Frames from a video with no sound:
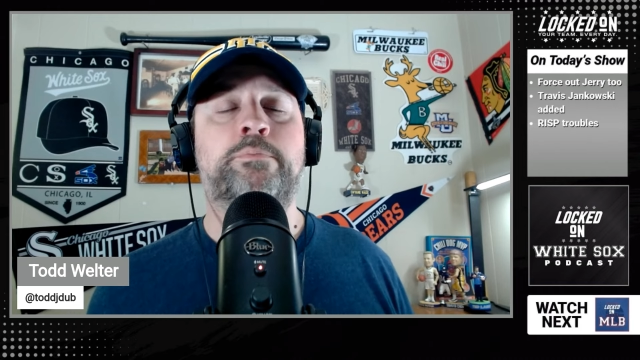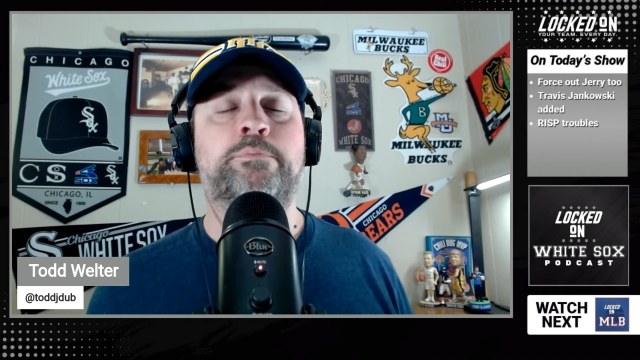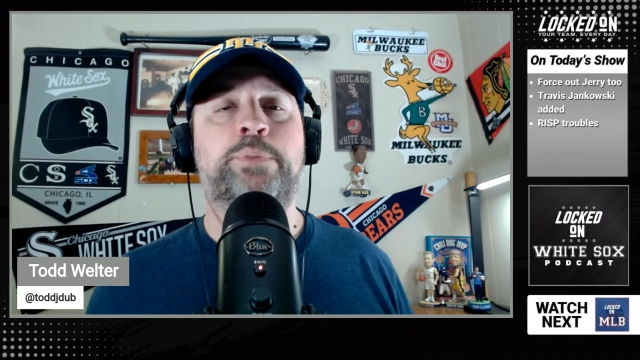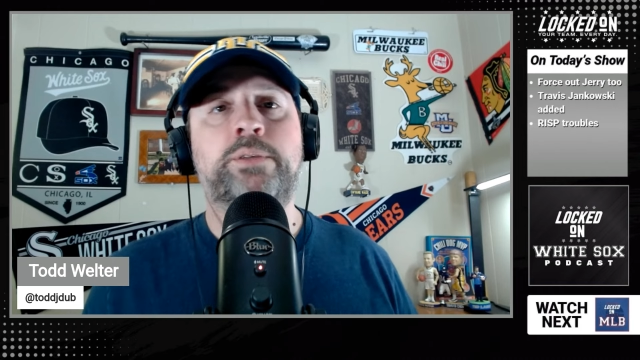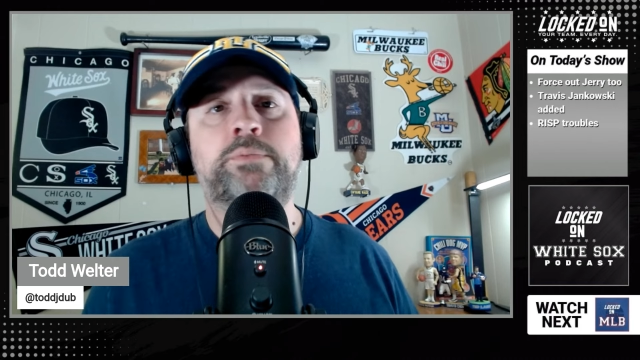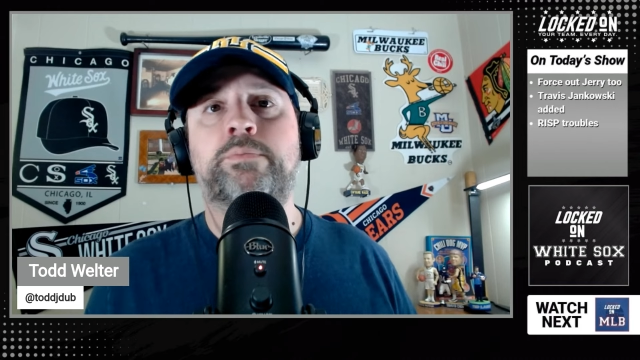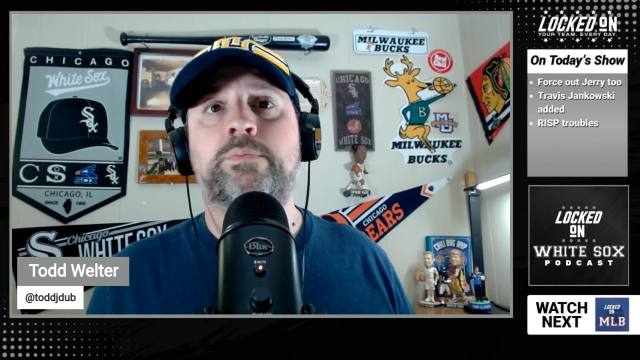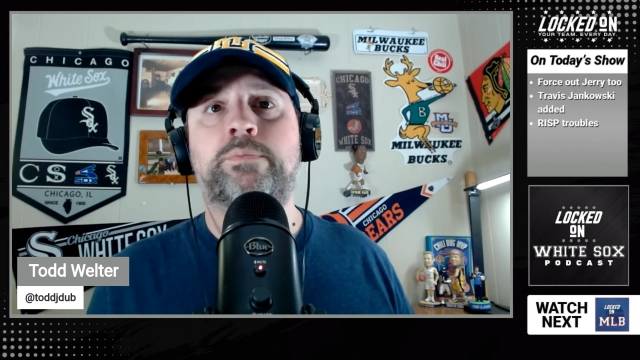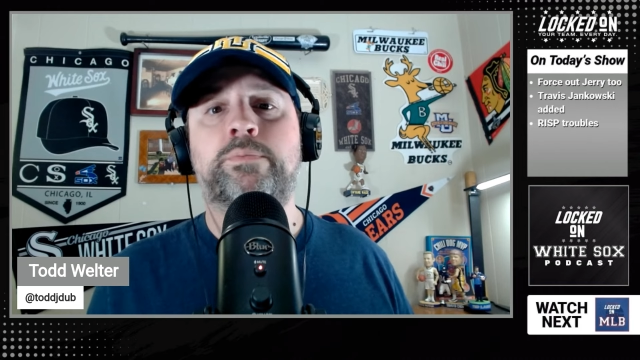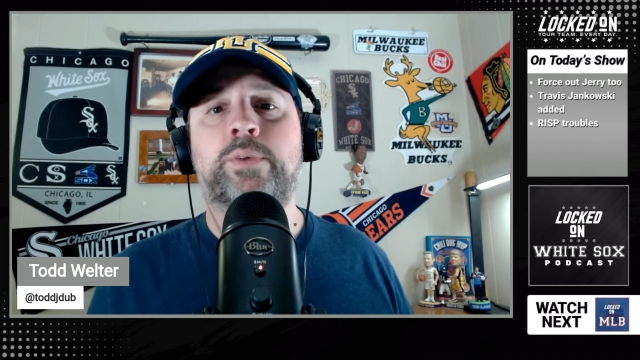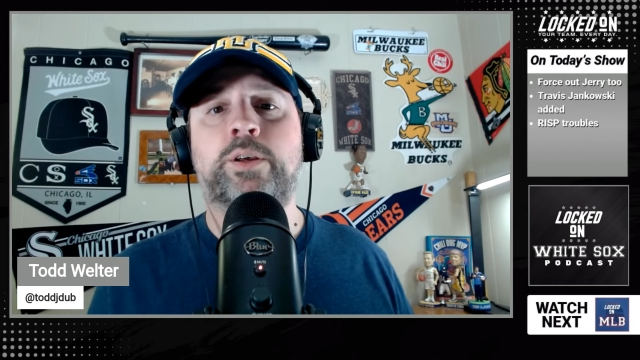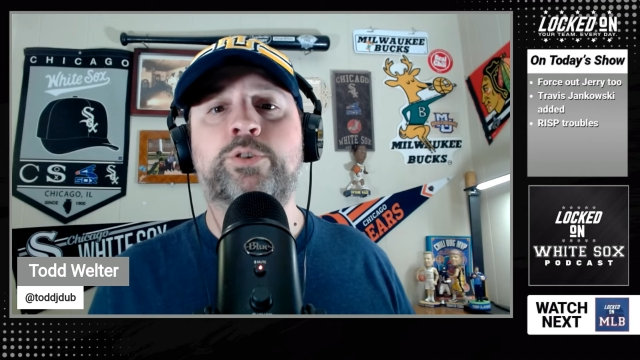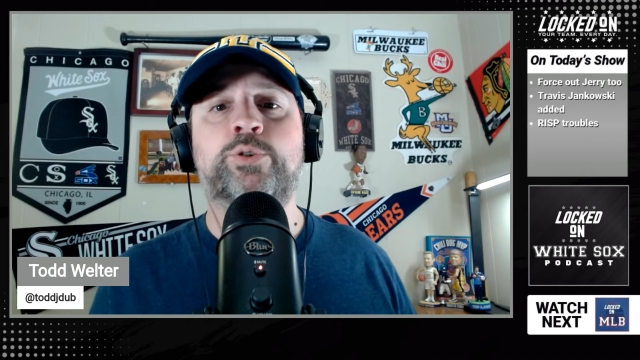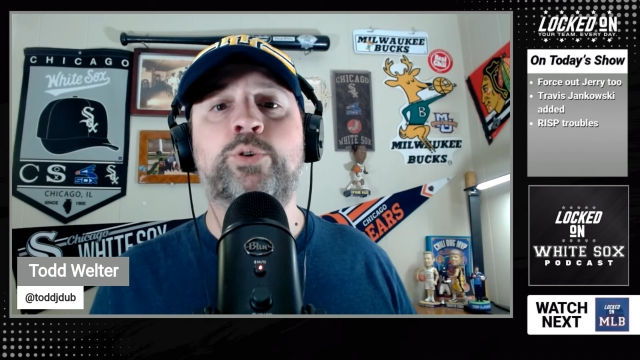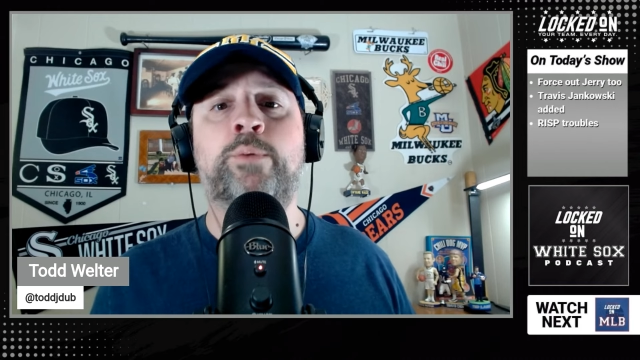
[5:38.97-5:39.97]
but
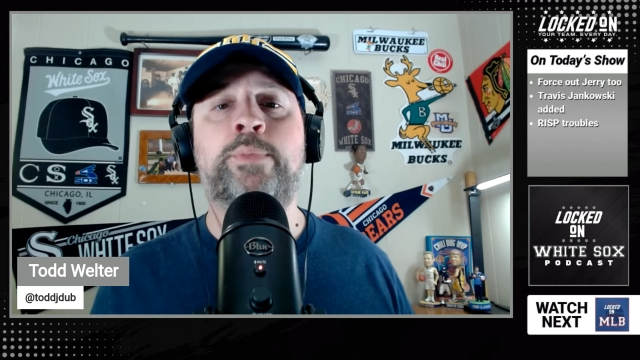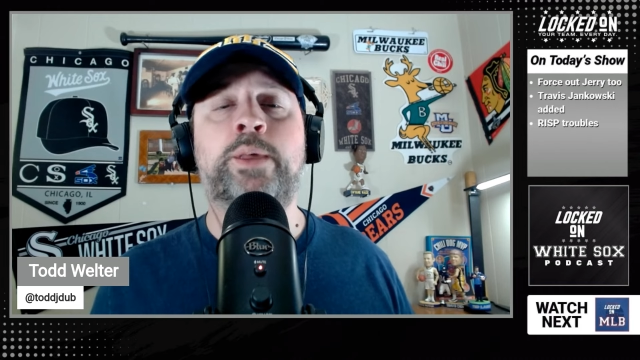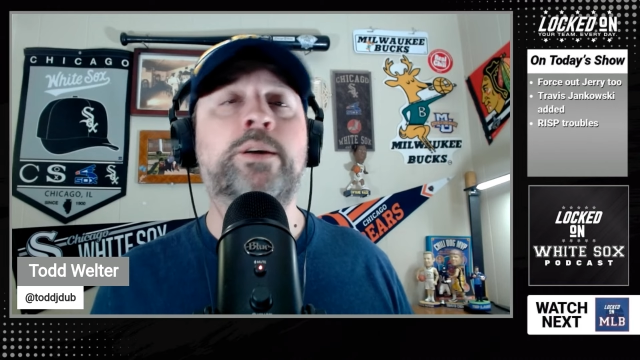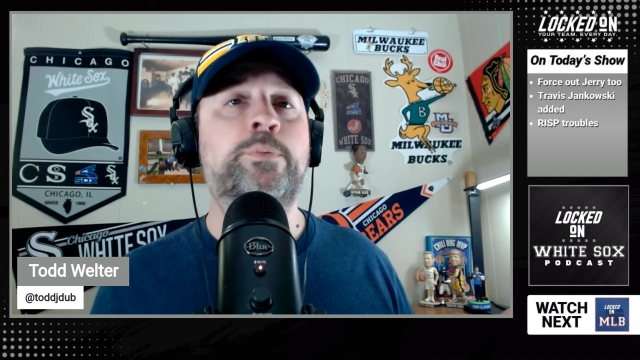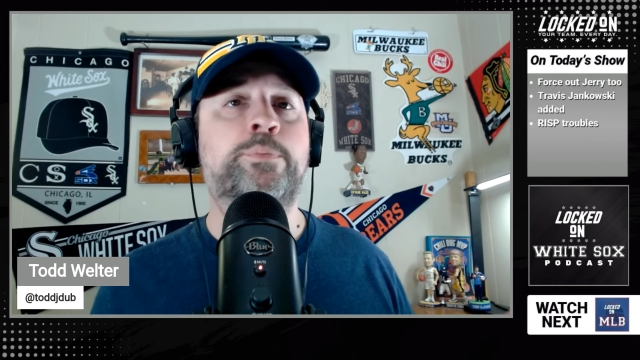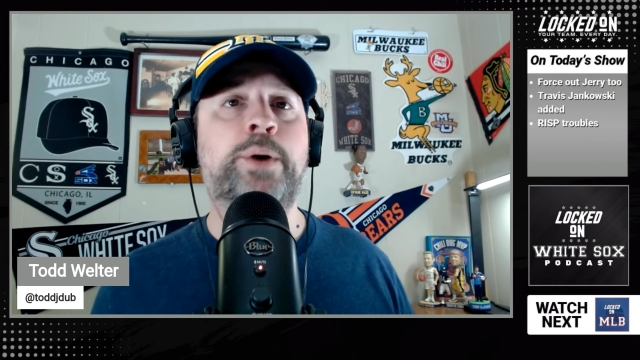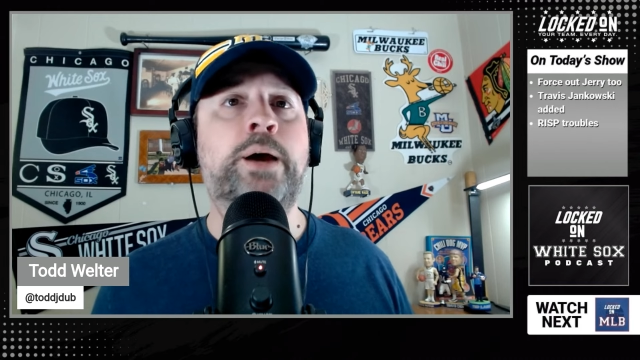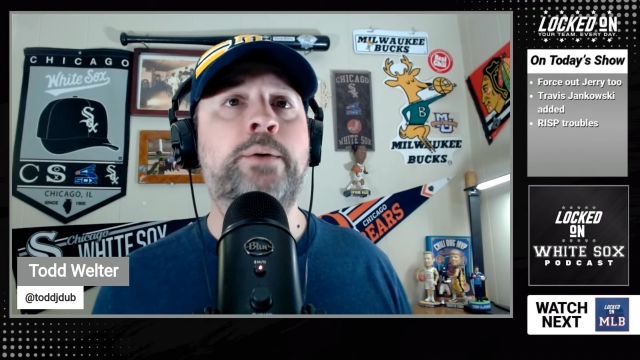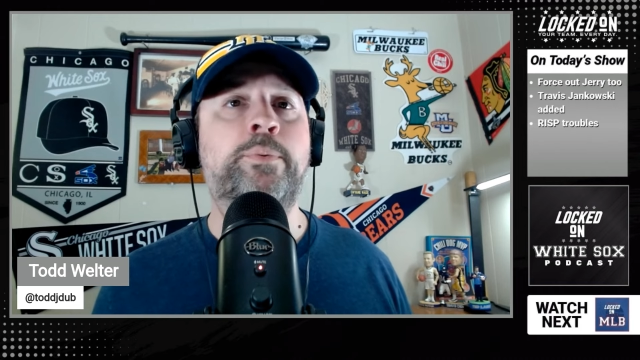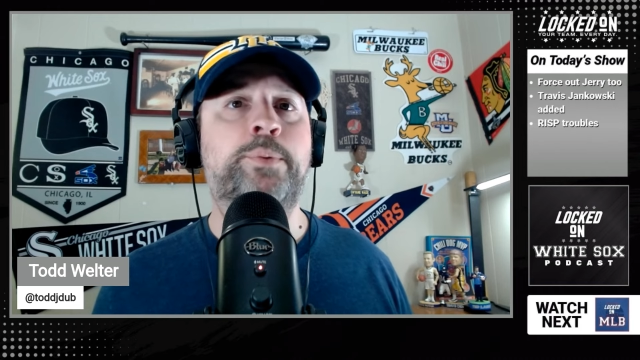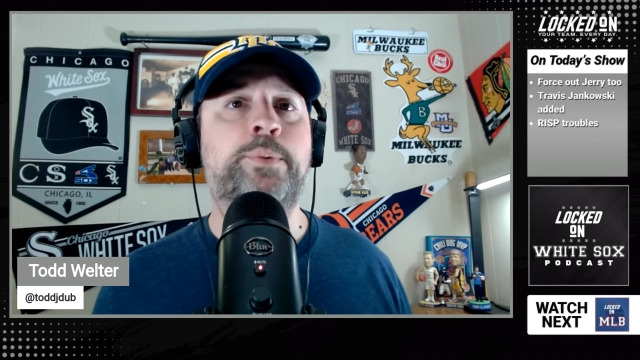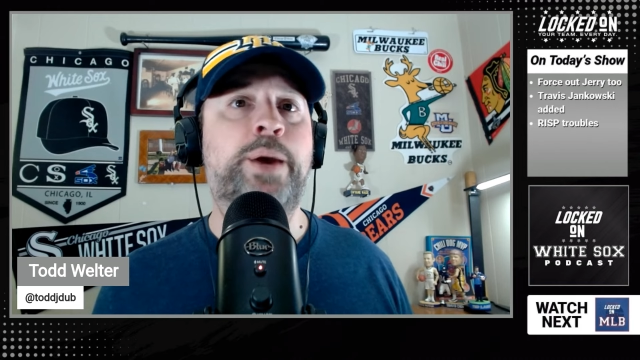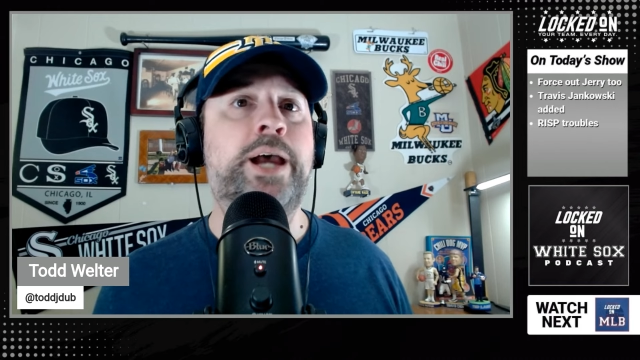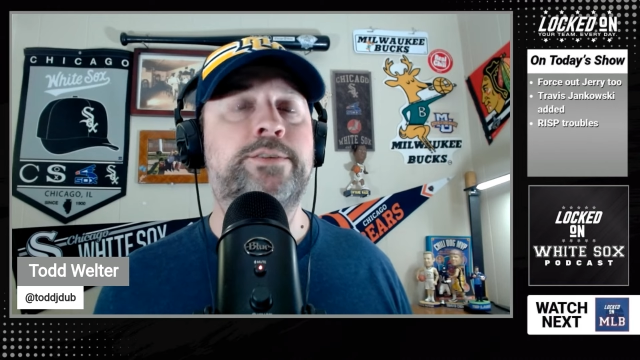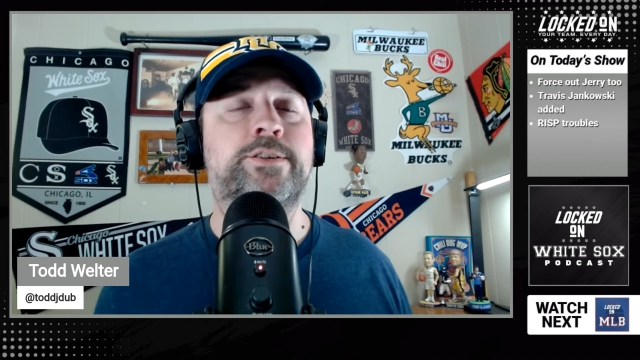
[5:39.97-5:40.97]
a storm that could probably
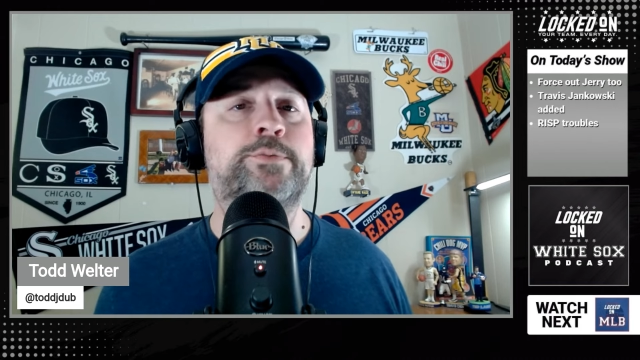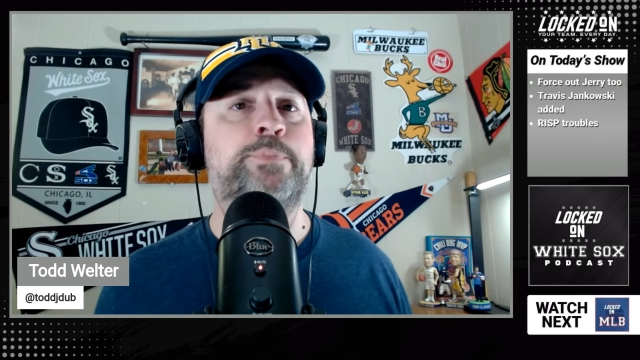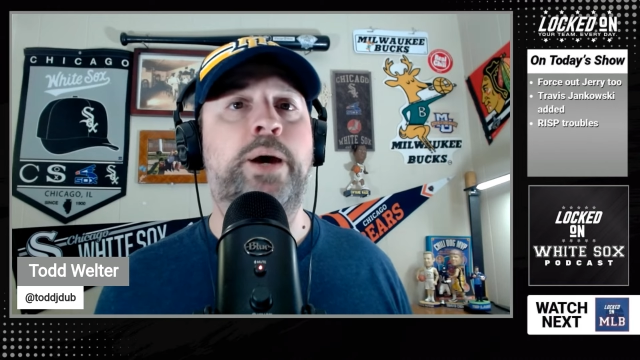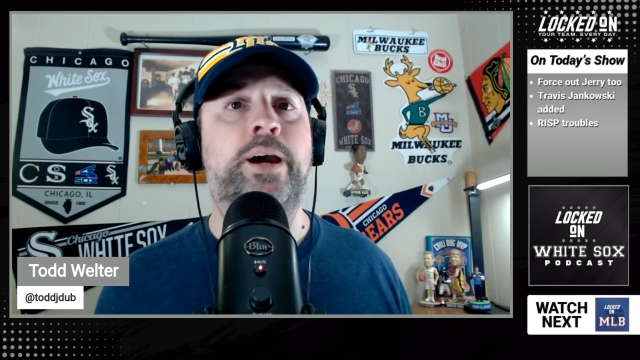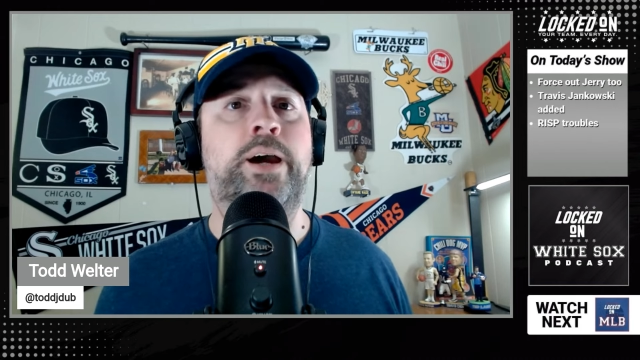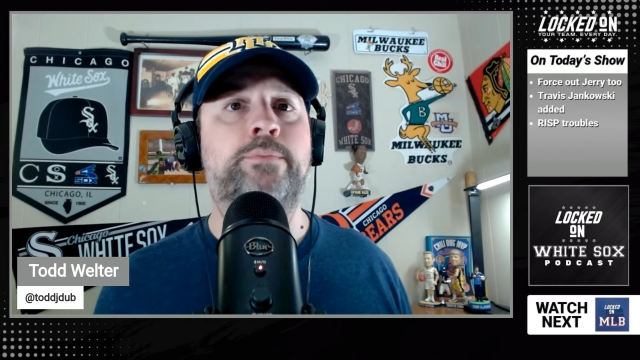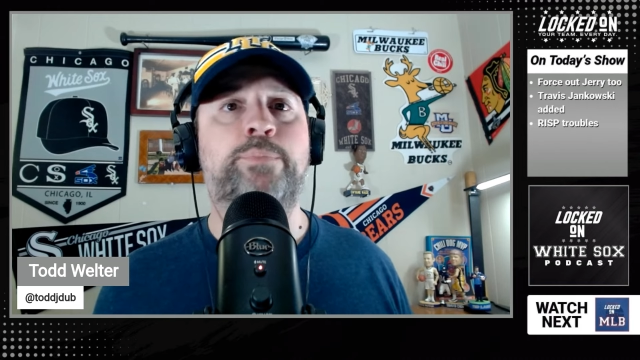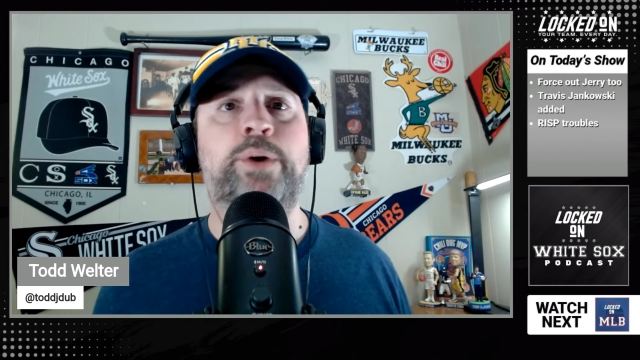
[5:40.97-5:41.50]
pass us by.